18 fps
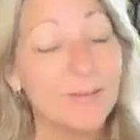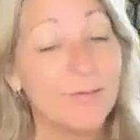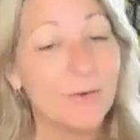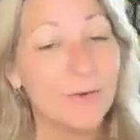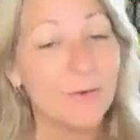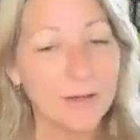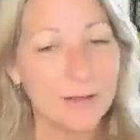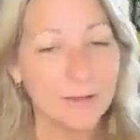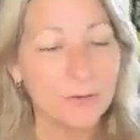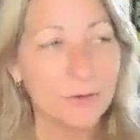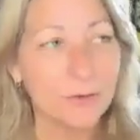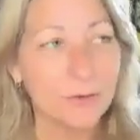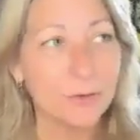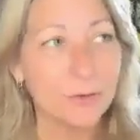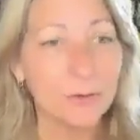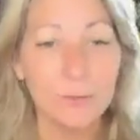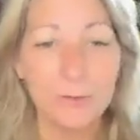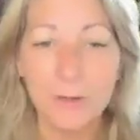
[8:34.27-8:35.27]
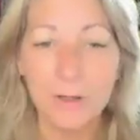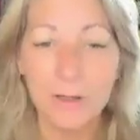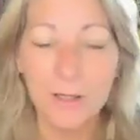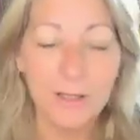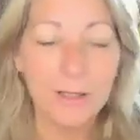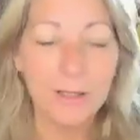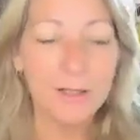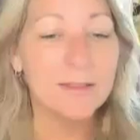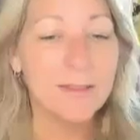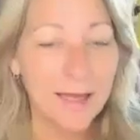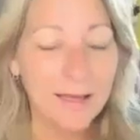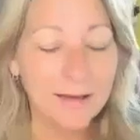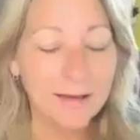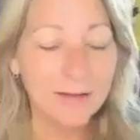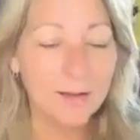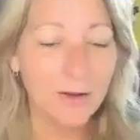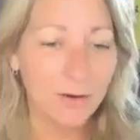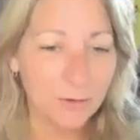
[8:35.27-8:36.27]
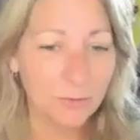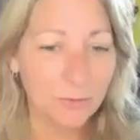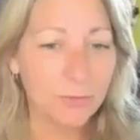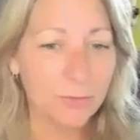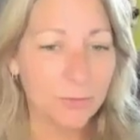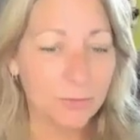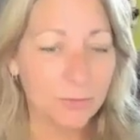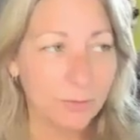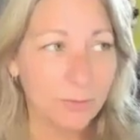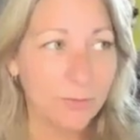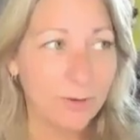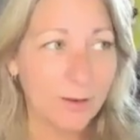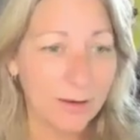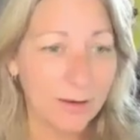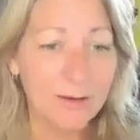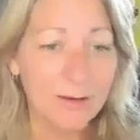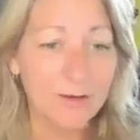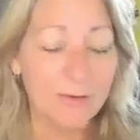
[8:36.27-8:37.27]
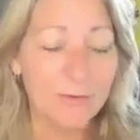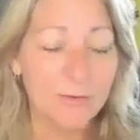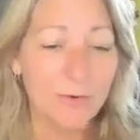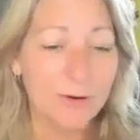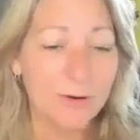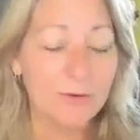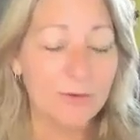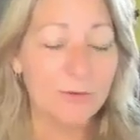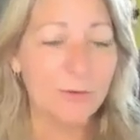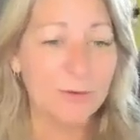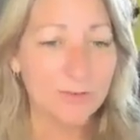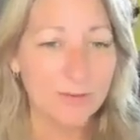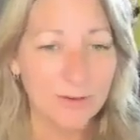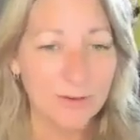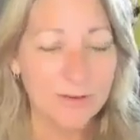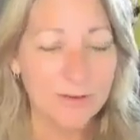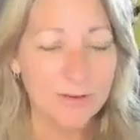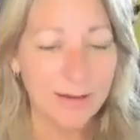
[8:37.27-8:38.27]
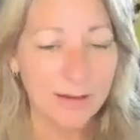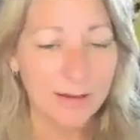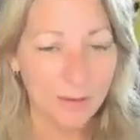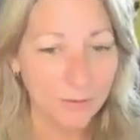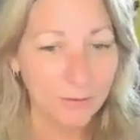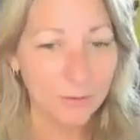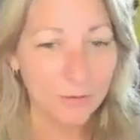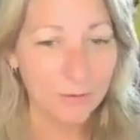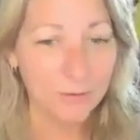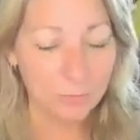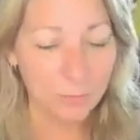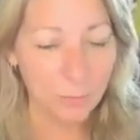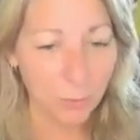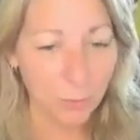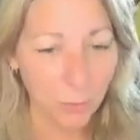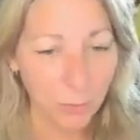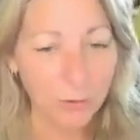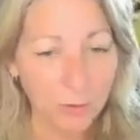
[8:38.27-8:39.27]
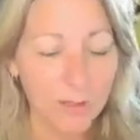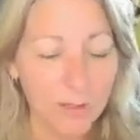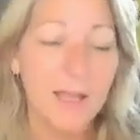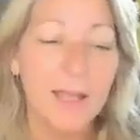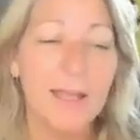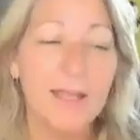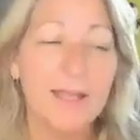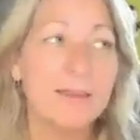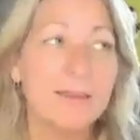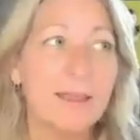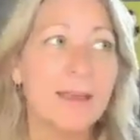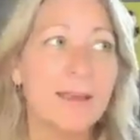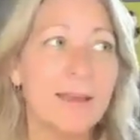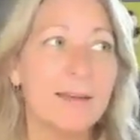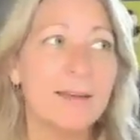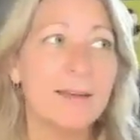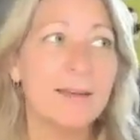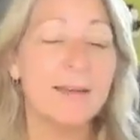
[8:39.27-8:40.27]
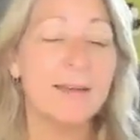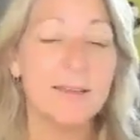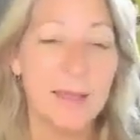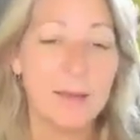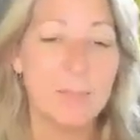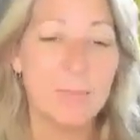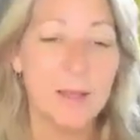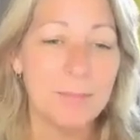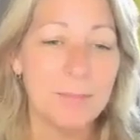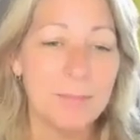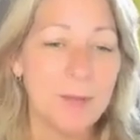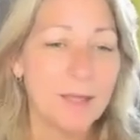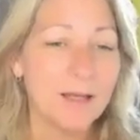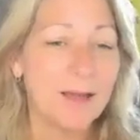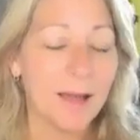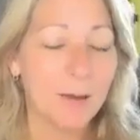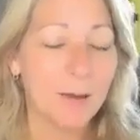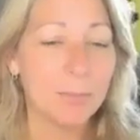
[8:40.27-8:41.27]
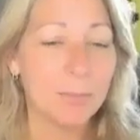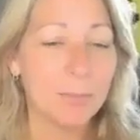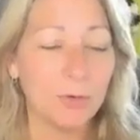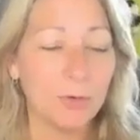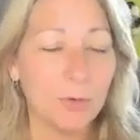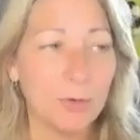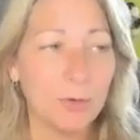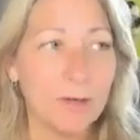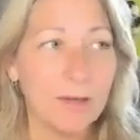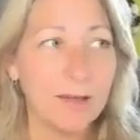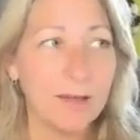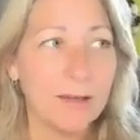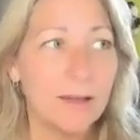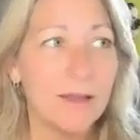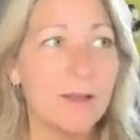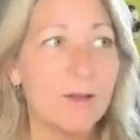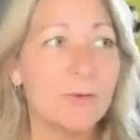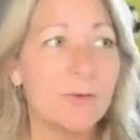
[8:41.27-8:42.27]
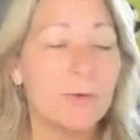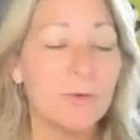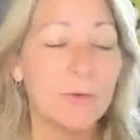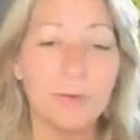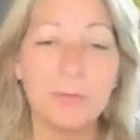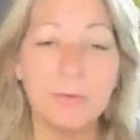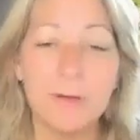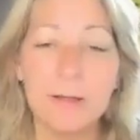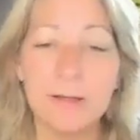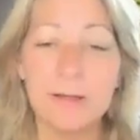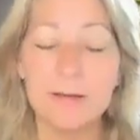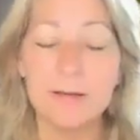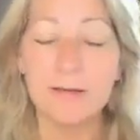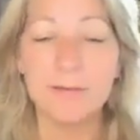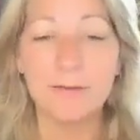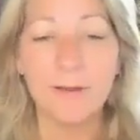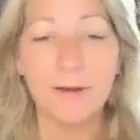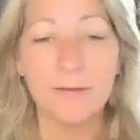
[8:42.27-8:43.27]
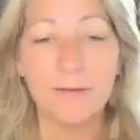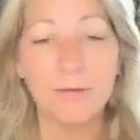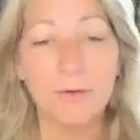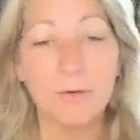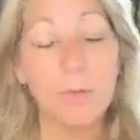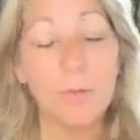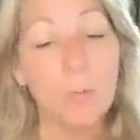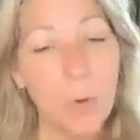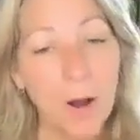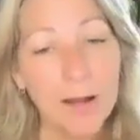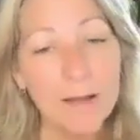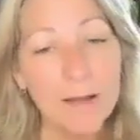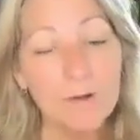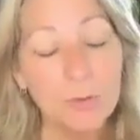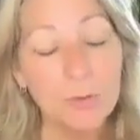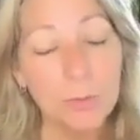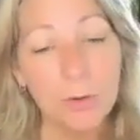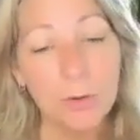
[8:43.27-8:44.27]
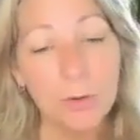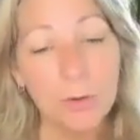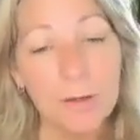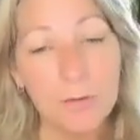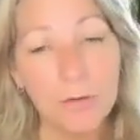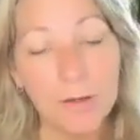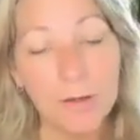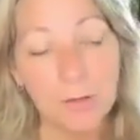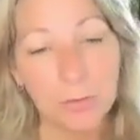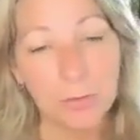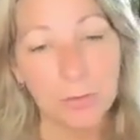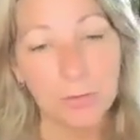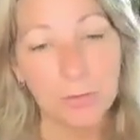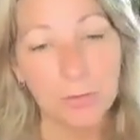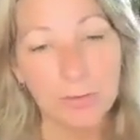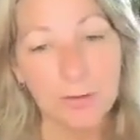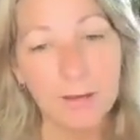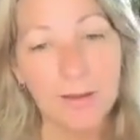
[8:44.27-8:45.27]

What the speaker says: If you're into that kind of, if you're interested in that kind of work, then that may be an opportunity to really discover why you were here on earth.